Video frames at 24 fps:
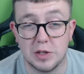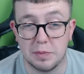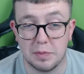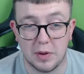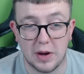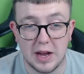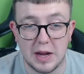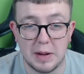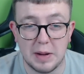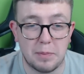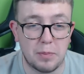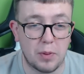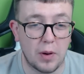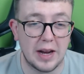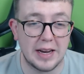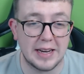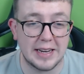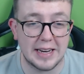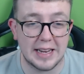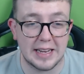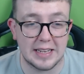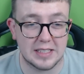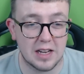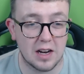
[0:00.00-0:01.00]
But he probably
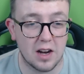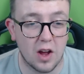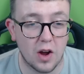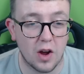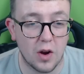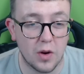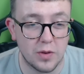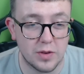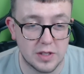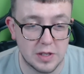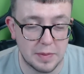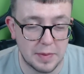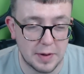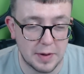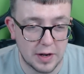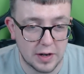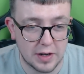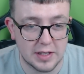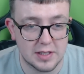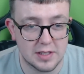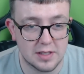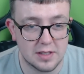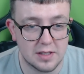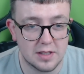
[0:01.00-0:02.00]
needs a loan, to be
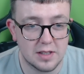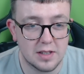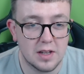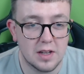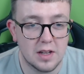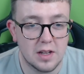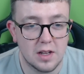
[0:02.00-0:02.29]
honest.